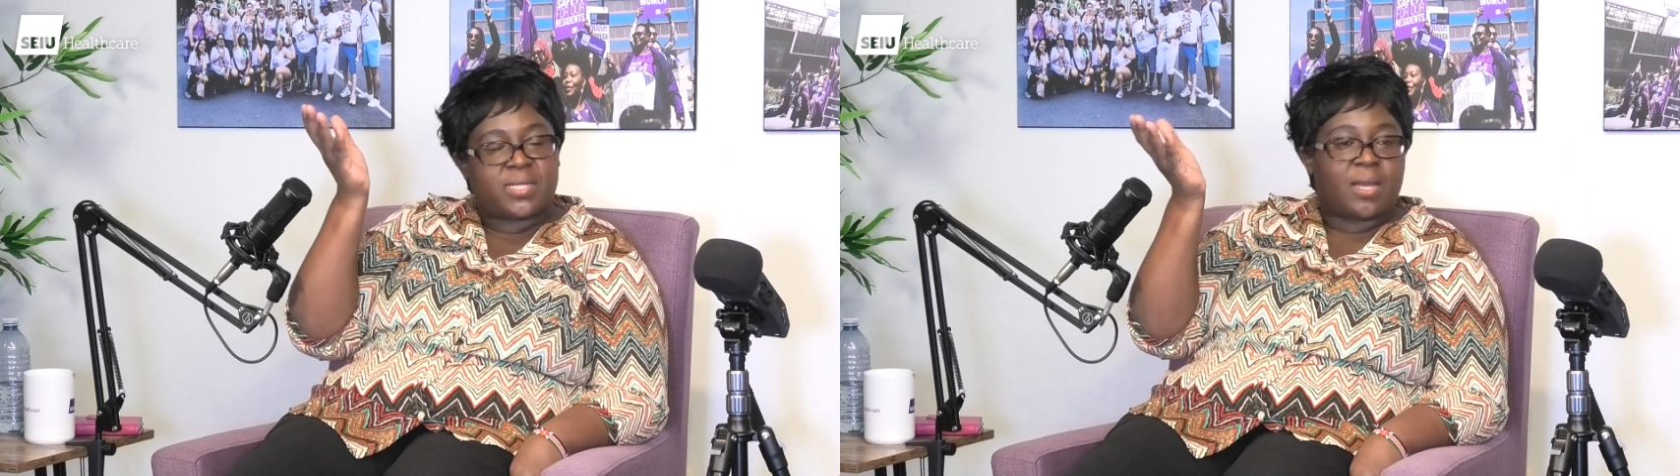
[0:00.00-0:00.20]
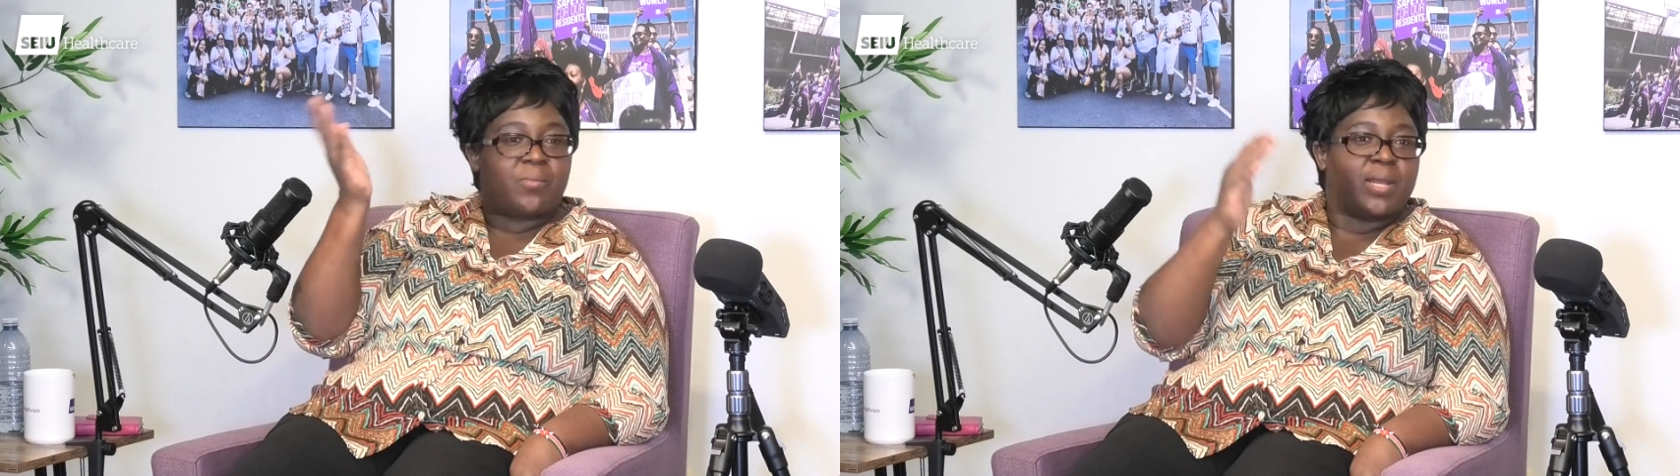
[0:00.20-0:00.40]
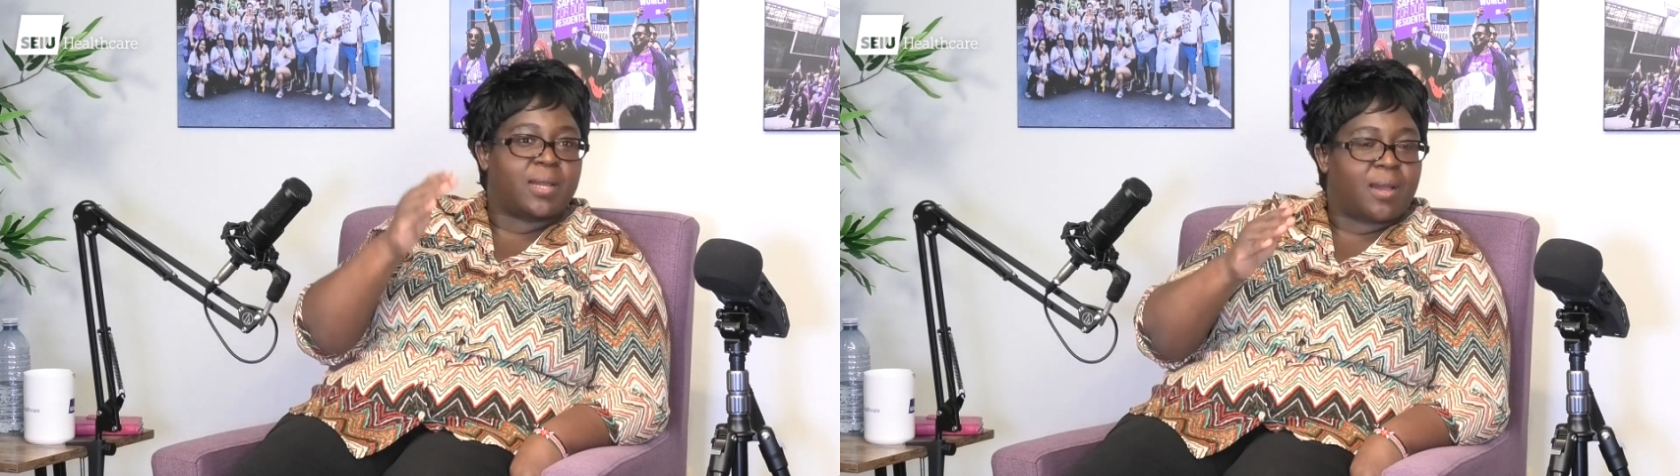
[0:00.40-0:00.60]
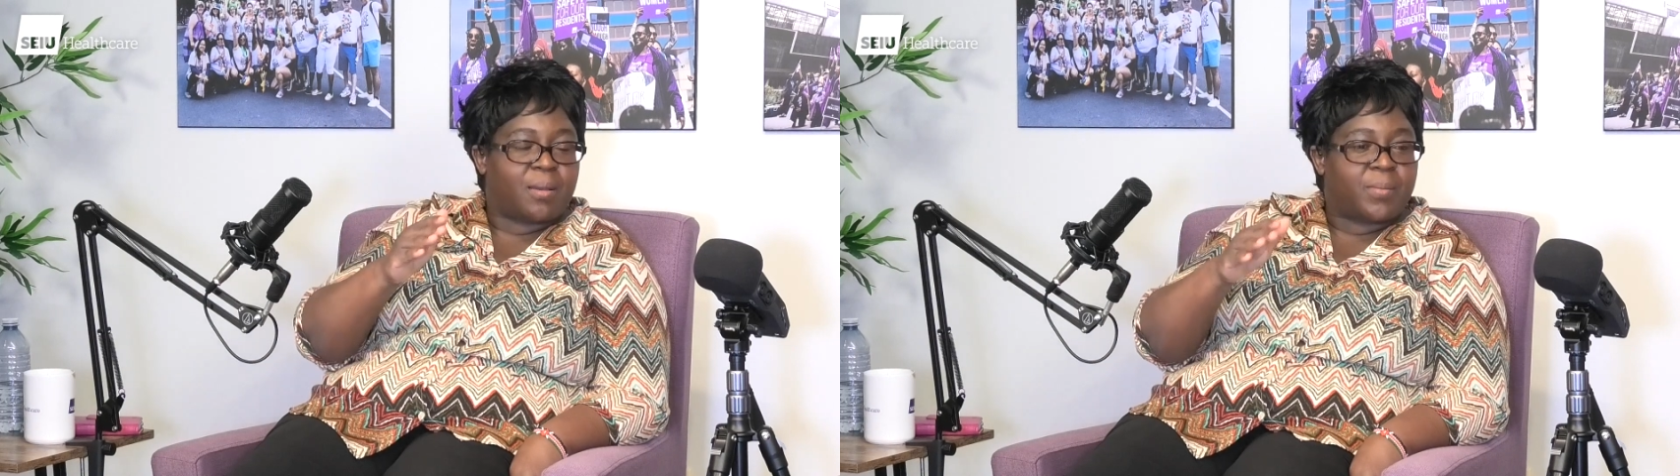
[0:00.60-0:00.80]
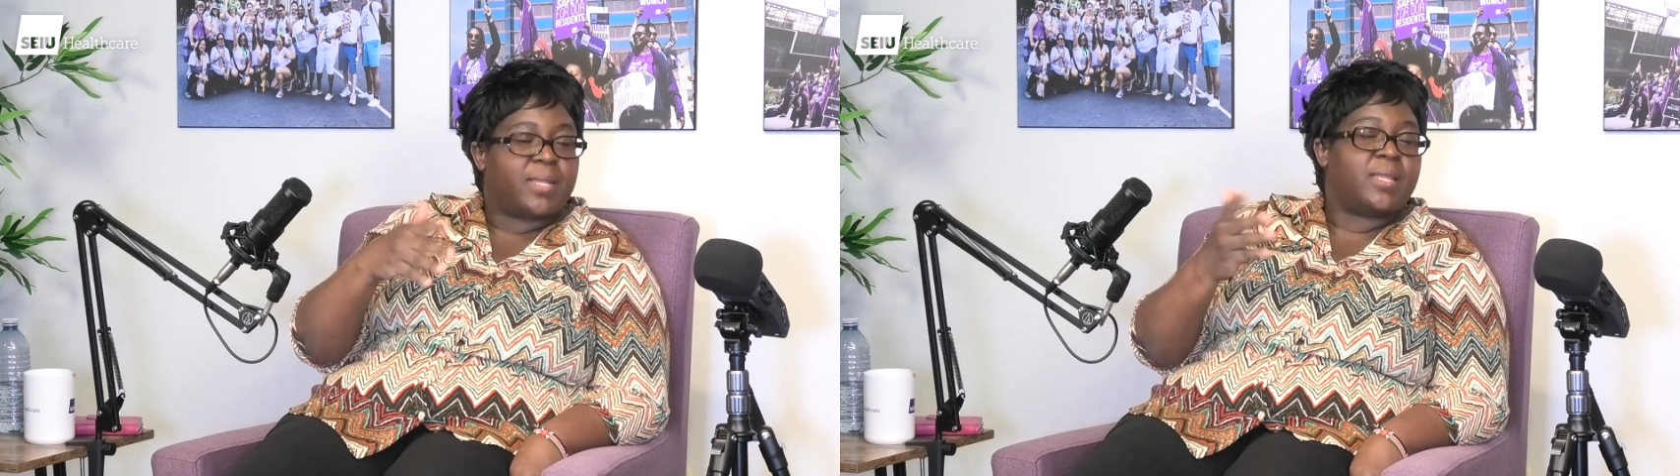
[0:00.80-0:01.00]
Some will
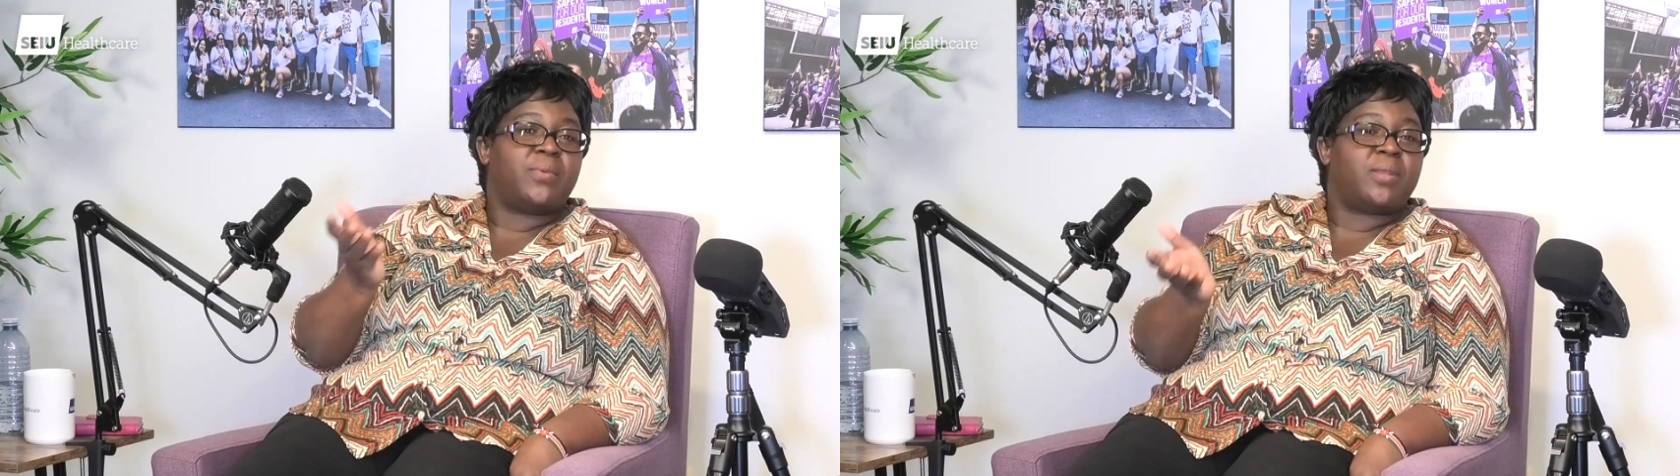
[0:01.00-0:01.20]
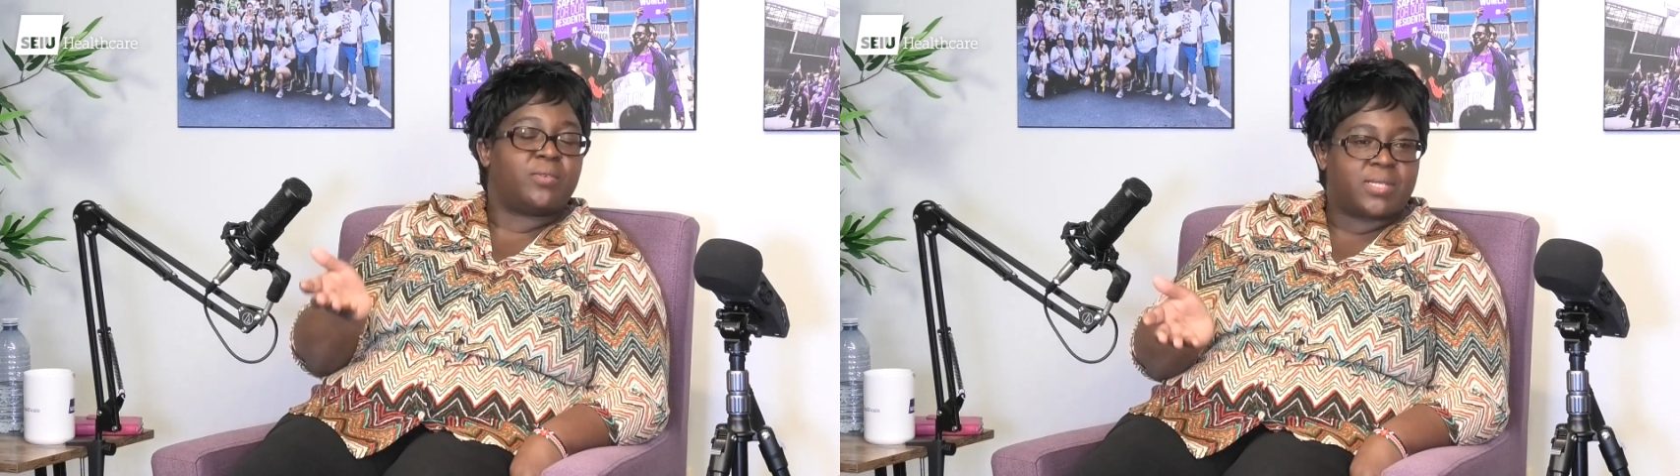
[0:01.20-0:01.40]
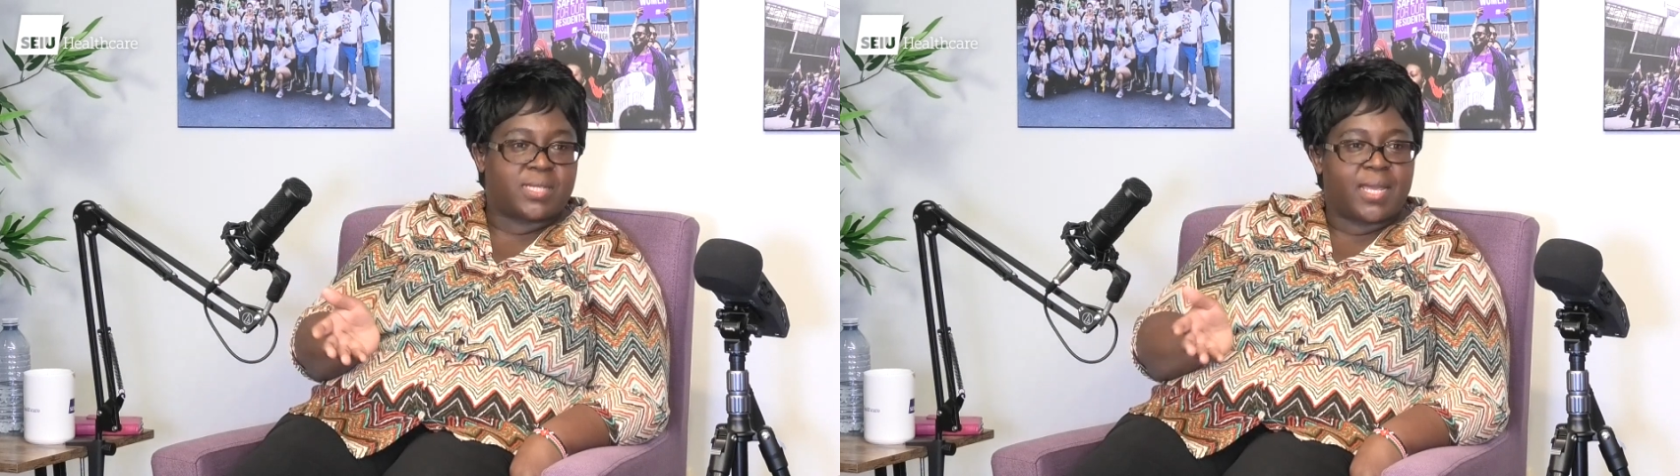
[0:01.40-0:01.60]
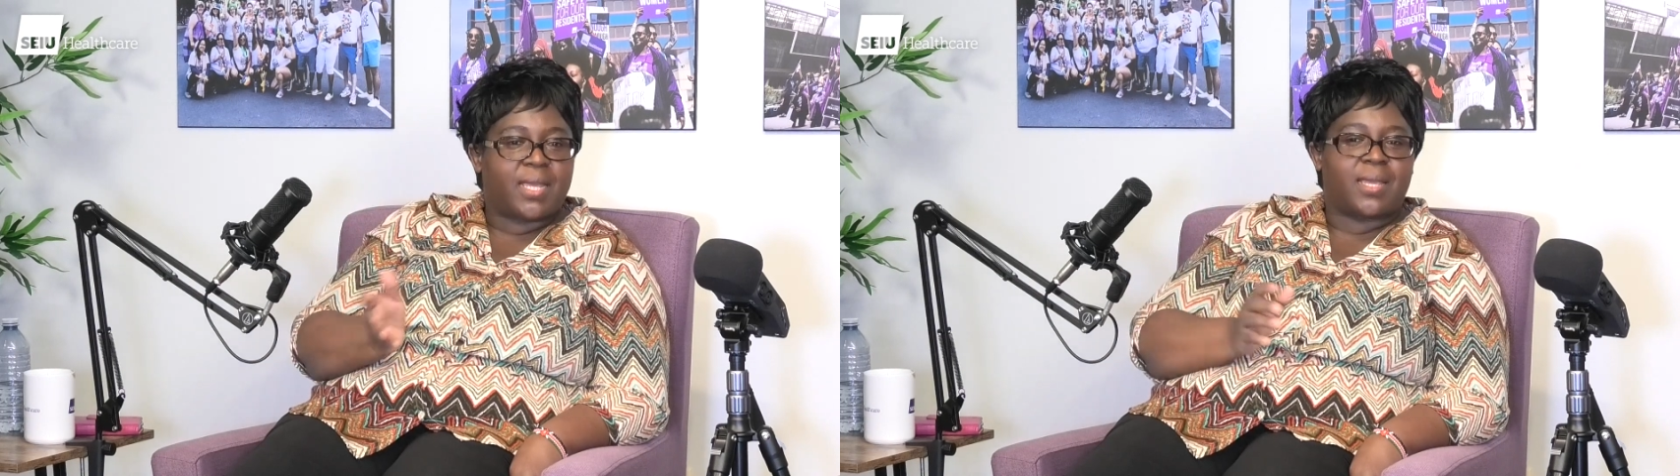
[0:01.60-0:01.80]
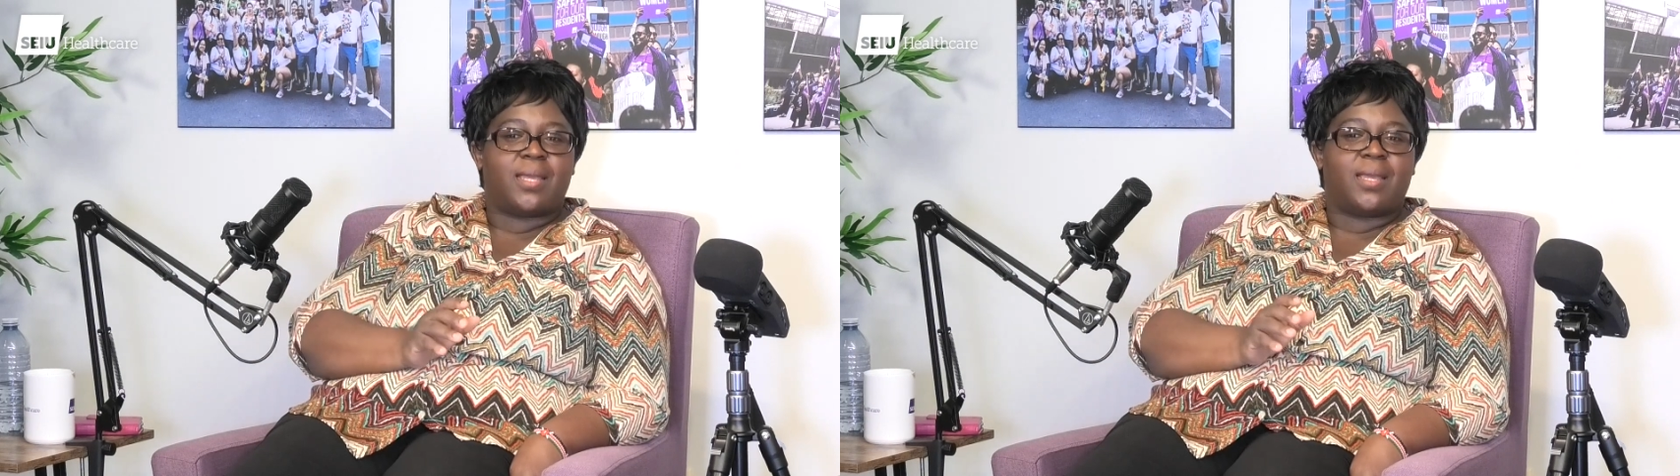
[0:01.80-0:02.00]
come and they will not stay.